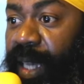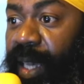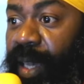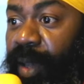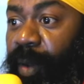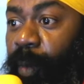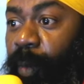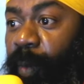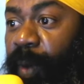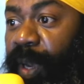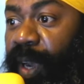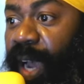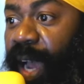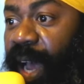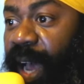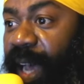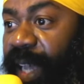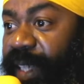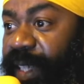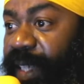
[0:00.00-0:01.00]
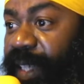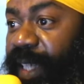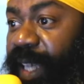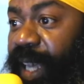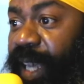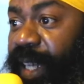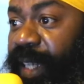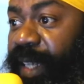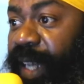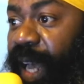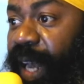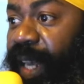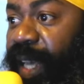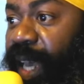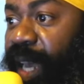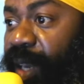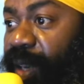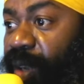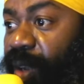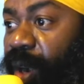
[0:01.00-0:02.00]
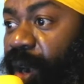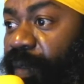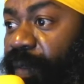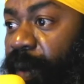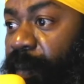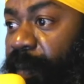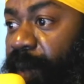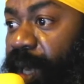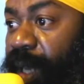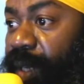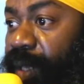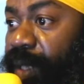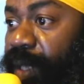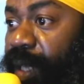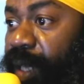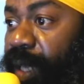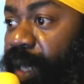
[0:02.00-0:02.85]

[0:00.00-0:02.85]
Whereas the Italian government,